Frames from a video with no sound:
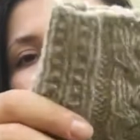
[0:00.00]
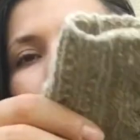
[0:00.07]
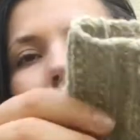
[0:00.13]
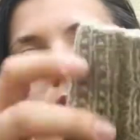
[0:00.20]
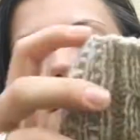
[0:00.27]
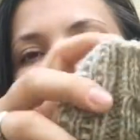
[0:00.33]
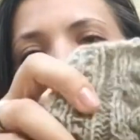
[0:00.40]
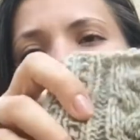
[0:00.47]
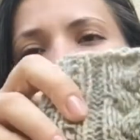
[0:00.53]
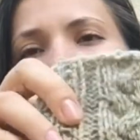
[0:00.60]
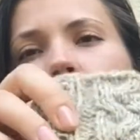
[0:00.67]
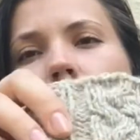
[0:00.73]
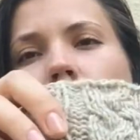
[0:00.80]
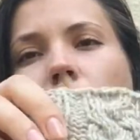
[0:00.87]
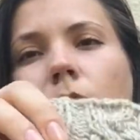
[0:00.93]
the
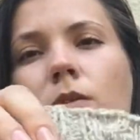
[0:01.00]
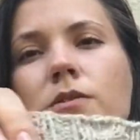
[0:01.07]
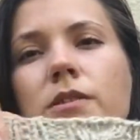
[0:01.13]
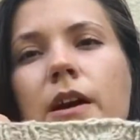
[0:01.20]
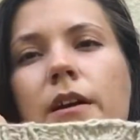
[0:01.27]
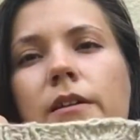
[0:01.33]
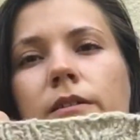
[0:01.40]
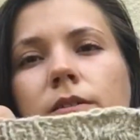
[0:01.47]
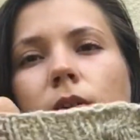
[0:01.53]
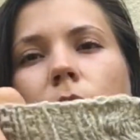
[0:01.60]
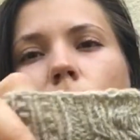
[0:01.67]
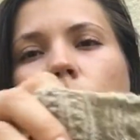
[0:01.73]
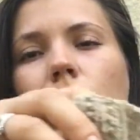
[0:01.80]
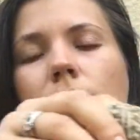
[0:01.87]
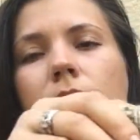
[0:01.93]
same Holzgarn
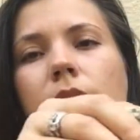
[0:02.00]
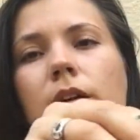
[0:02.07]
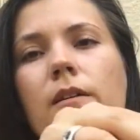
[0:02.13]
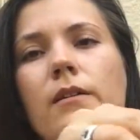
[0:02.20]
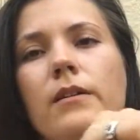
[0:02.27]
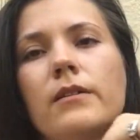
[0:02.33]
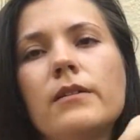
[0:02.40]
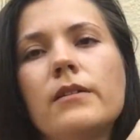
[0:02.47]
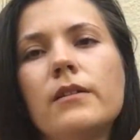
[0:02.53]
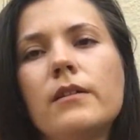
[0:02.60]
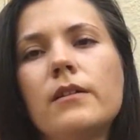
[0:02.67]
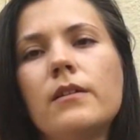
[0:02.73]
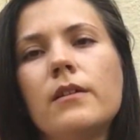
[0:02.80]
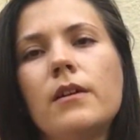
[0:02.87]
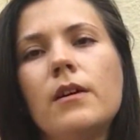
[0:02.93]
Noble yarn,
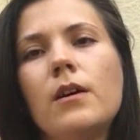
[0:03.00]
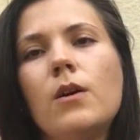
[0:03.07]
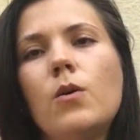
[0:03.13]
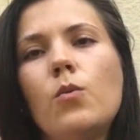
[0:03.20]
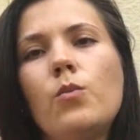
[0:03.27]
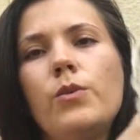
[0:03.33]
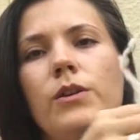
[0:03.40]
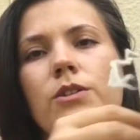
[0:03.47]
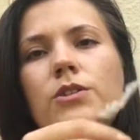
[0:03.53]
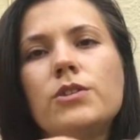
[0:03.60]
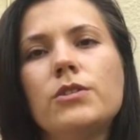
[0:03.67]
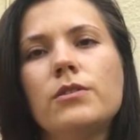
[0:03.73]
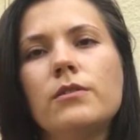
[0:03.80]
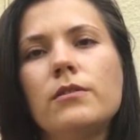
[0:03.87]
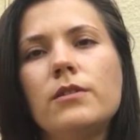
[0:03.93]

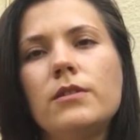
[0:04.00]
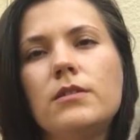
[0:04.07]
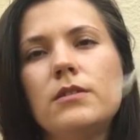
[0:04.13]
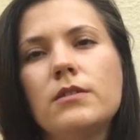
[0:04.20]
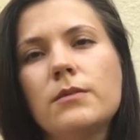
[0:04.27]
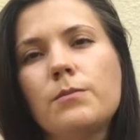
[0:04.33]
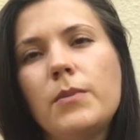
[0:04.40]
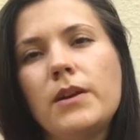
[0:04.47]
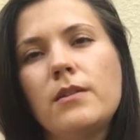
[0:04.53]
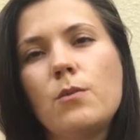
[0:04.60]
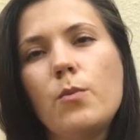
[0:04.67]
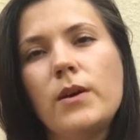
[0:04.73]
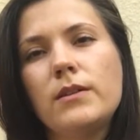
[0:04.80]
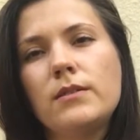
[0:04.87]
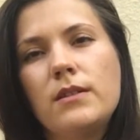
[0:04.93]
which this is, by the
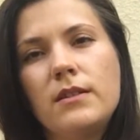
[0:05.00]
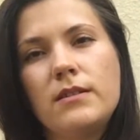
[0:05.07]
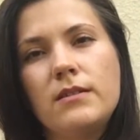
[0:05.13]
way, the